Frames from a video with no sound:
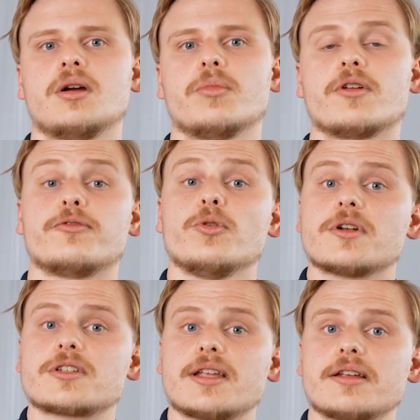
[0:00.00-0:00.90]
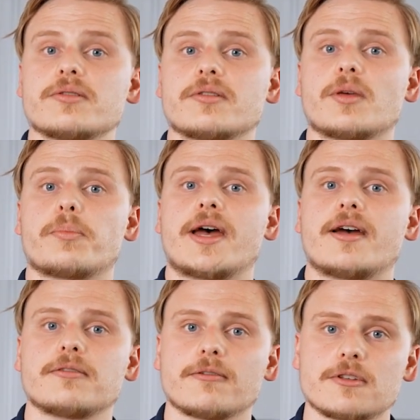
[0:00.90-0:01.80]
But a few months later, the
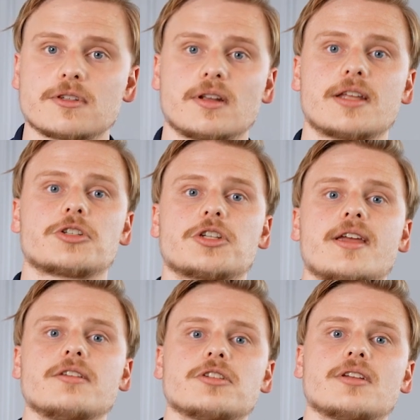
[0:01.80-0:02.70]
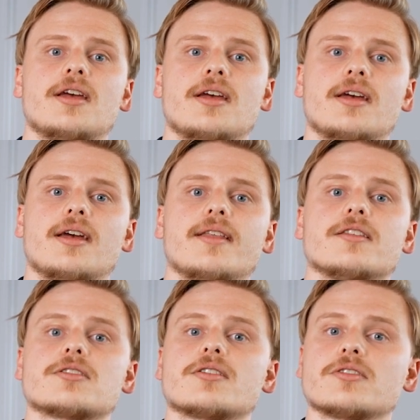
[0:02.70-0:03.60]
path of the sun has changed and the
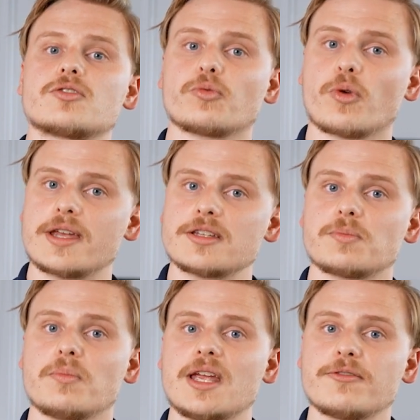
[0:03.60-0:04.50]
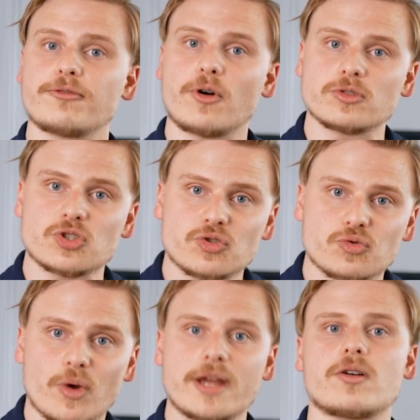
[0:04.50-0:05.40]
sun's rays may fall
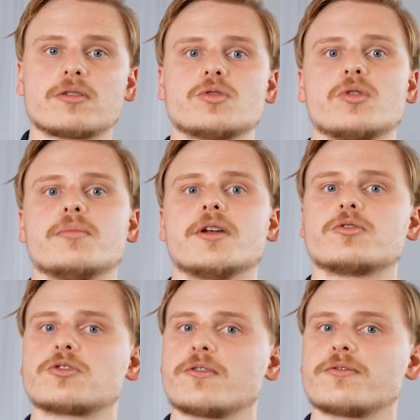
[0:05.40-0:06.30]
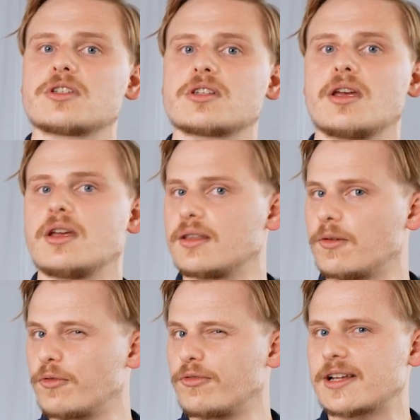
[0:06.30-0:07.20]
straight onto a metal surface that
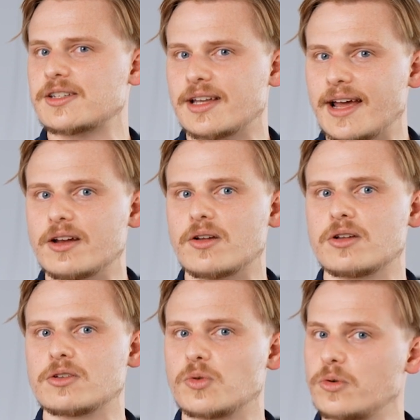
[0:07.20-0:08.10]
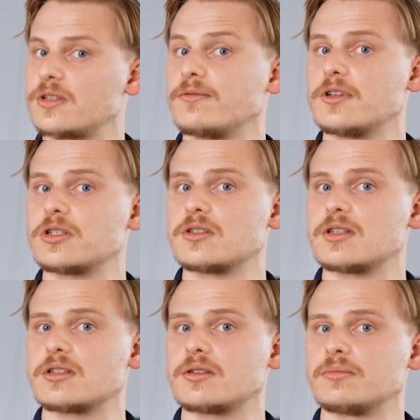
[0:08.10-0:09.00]
reflects light towards the vision
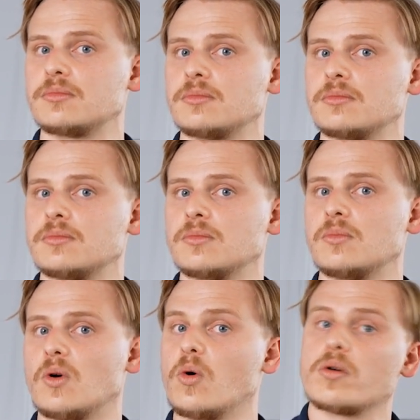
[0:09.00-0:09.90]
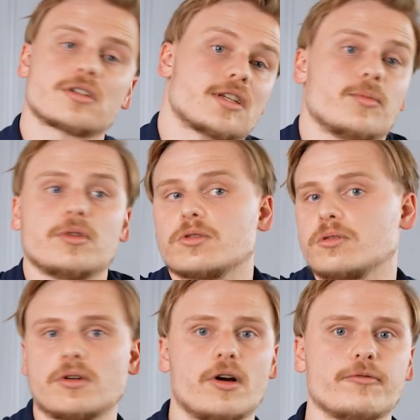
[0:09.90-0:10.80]
system, or a similar
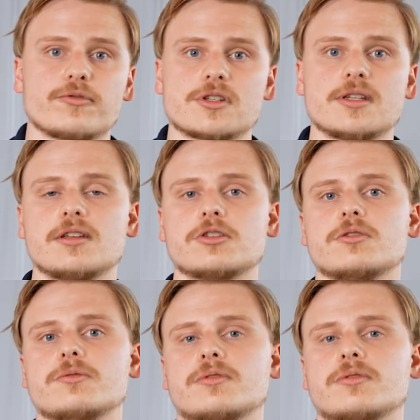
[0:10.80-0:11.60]
unforeseen issue.